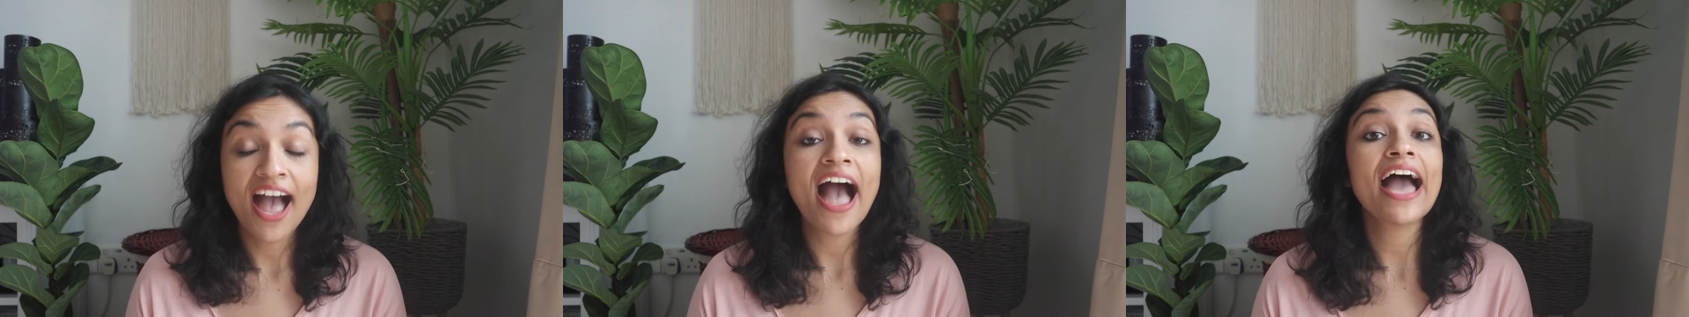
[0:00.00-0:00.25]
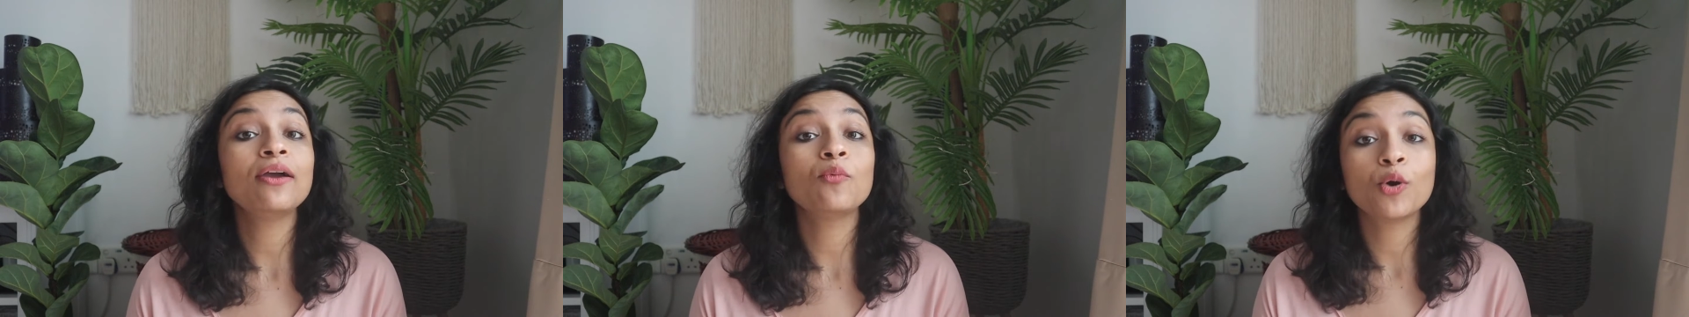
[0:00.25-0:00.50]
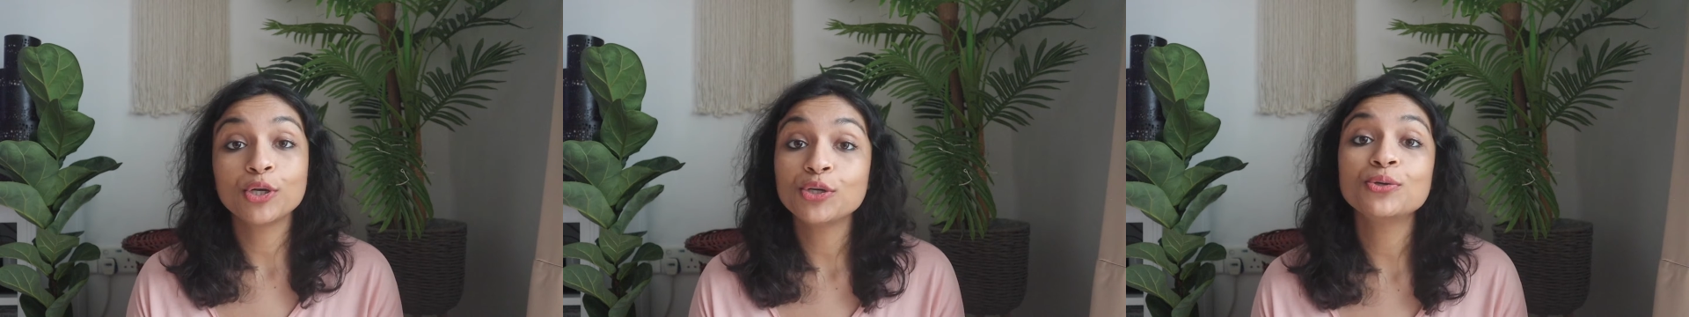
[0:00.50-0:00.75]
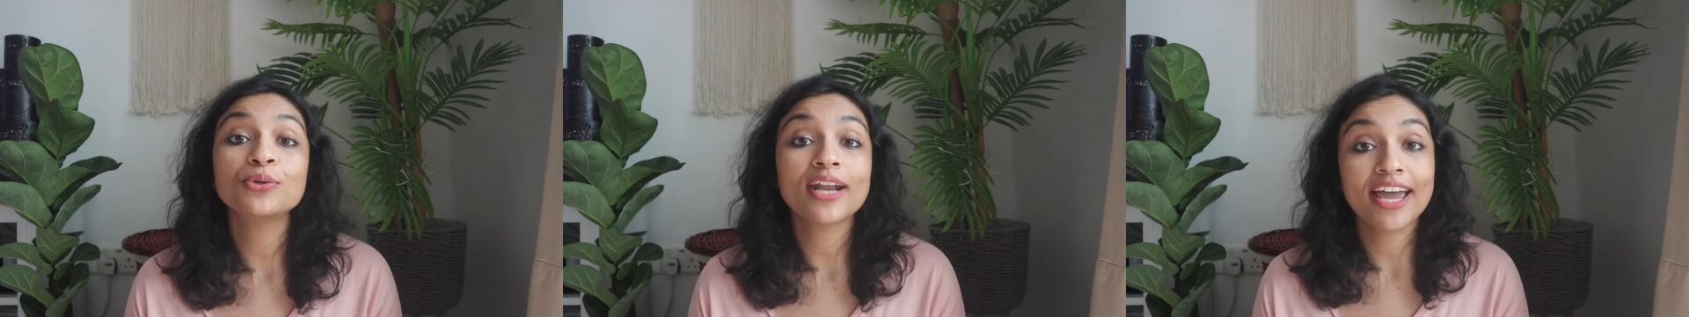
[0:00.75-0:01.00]
I want
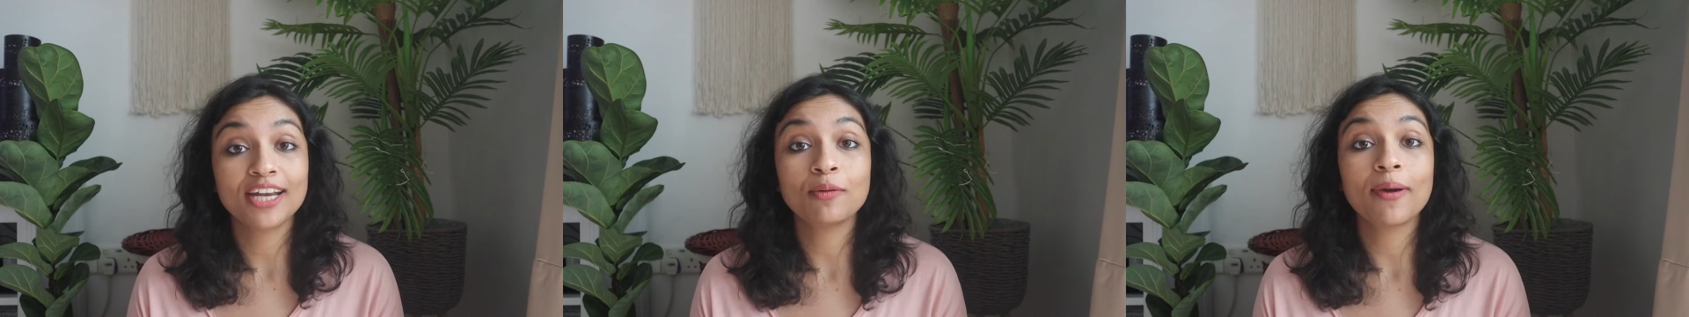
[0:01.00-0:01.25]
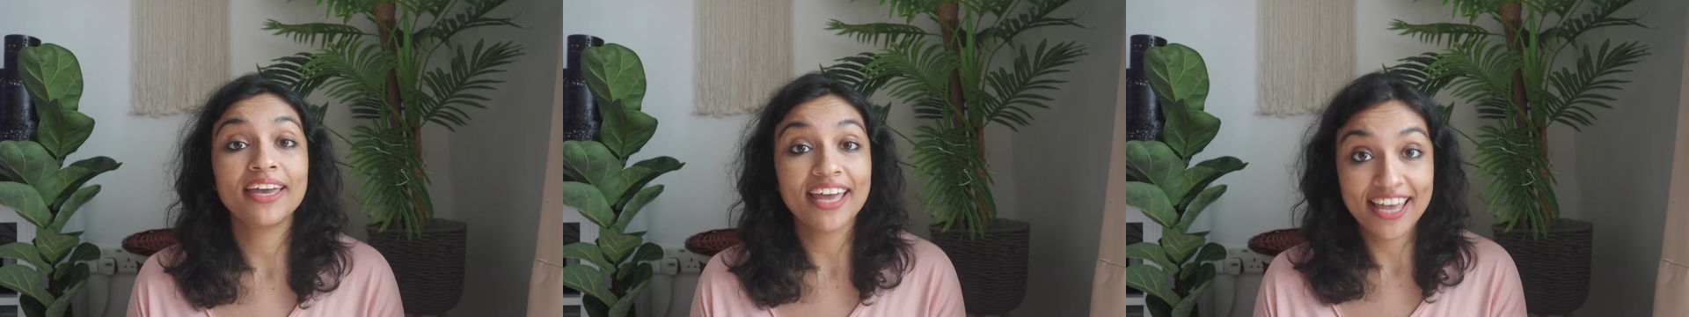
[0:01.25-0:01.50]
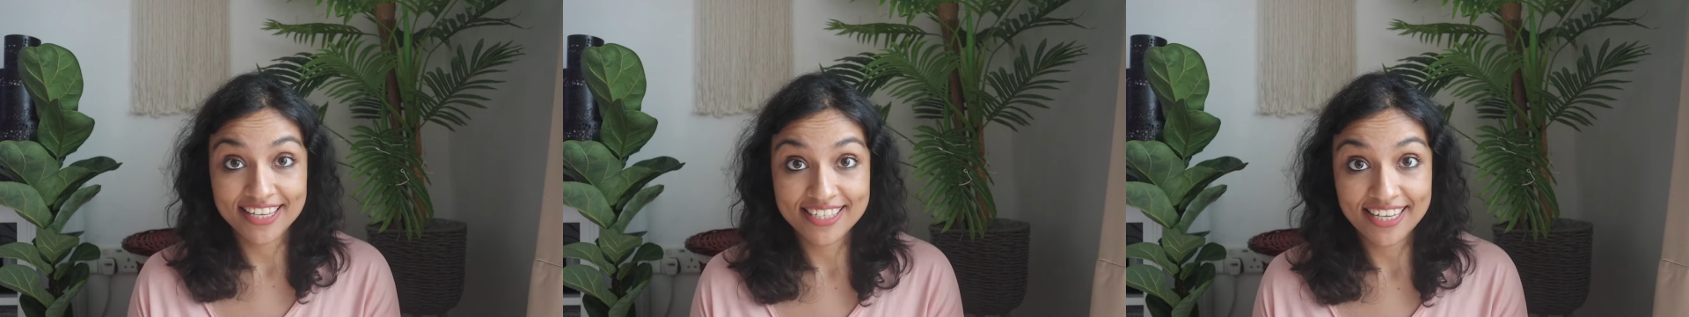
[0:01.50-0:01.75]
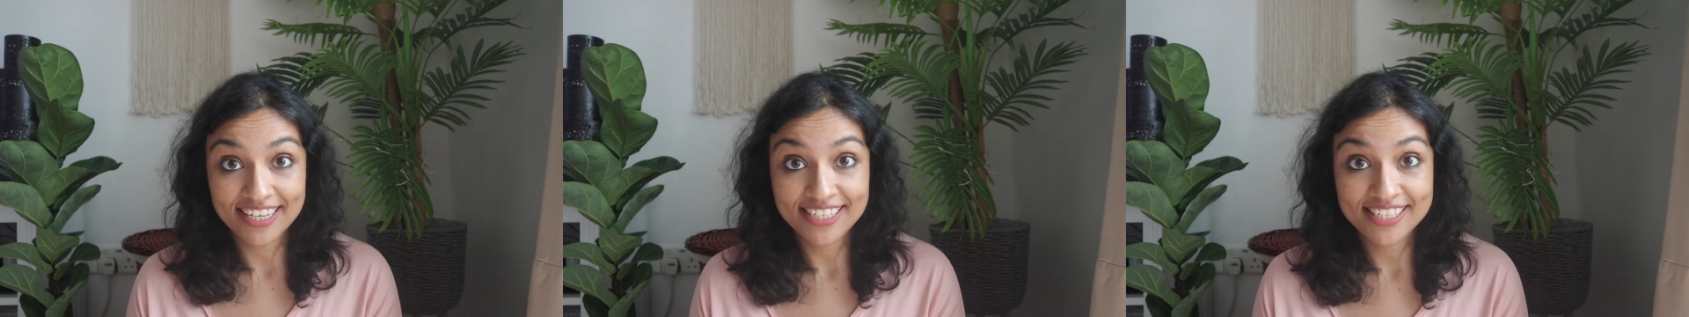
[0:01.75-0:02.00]
you to write my
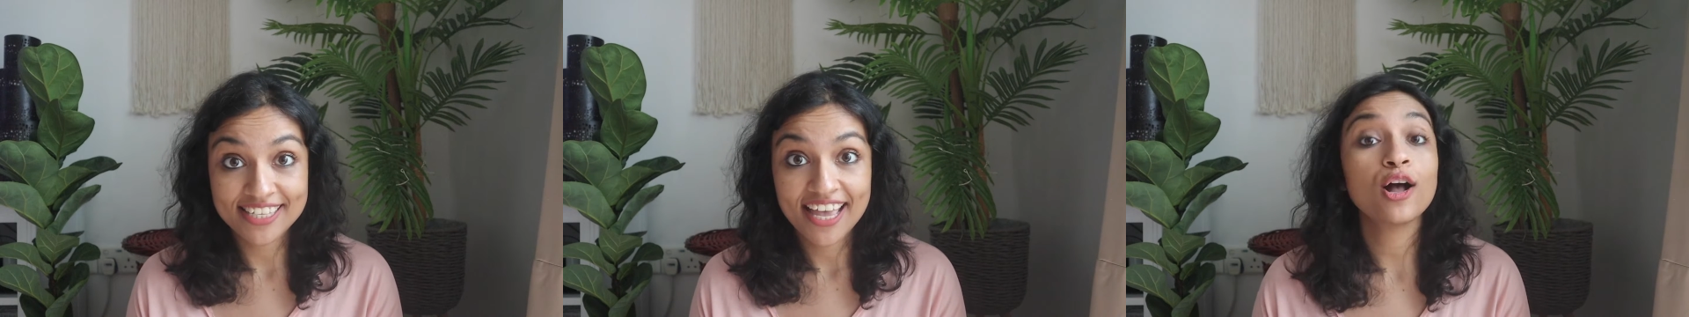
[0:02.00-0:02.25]
essays.